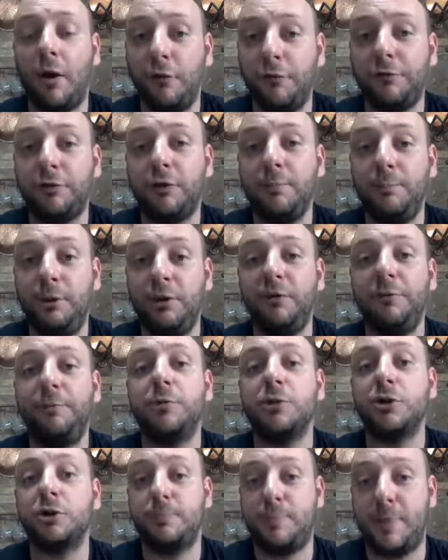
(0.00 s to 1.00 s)
offer a bit of
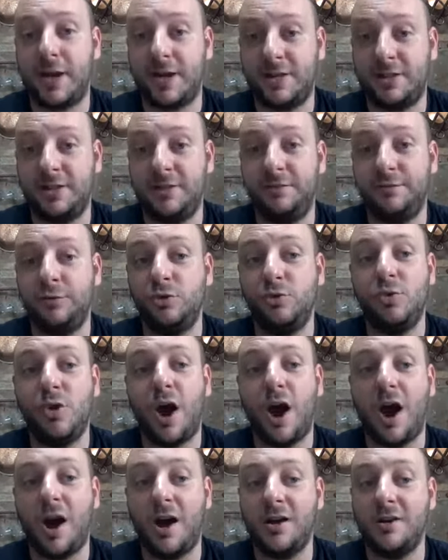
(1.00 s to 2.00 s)
perspective to
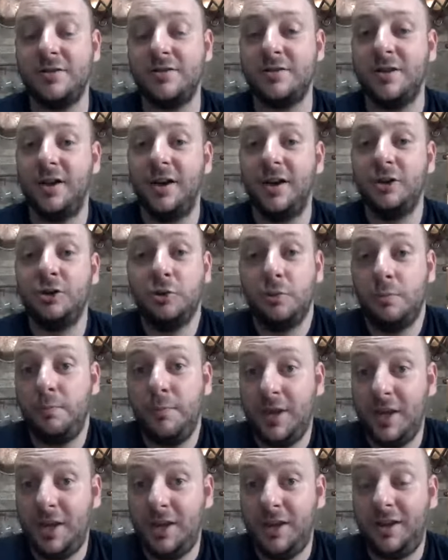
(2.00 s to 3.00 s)
us, to
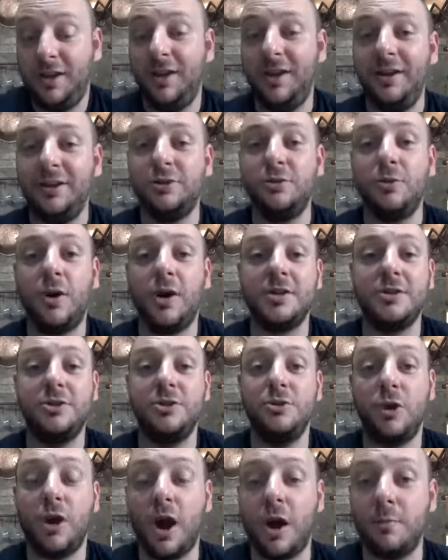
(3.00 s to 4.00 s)
me, to us
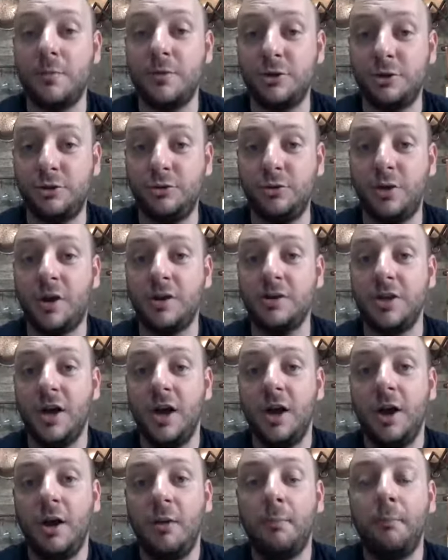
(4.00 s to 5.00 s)
newcomers, to us
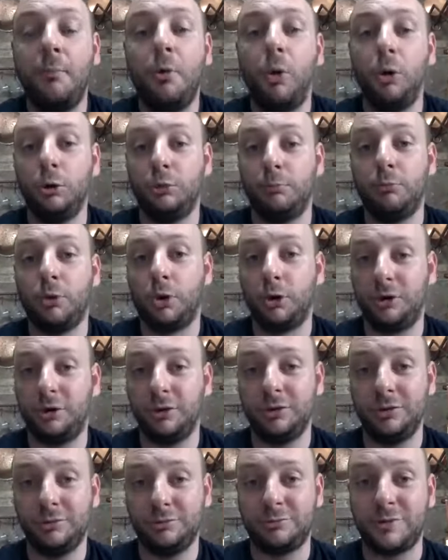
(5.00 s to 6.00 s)

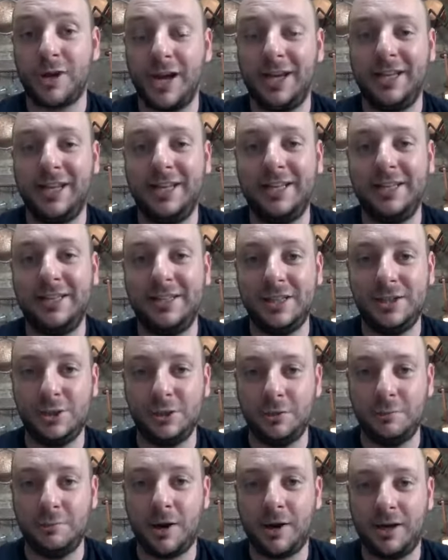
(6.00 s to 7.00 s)
mortals, right, in the
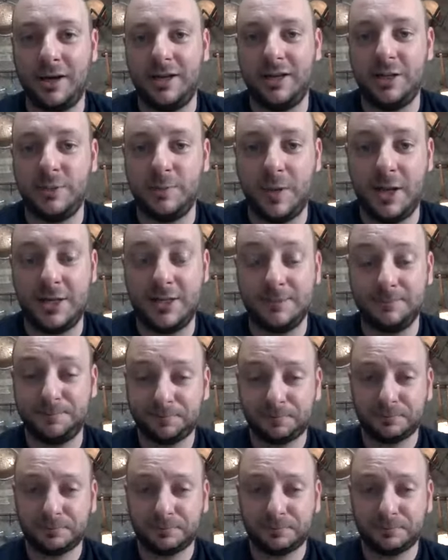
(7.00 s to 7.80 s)
digital marketing space.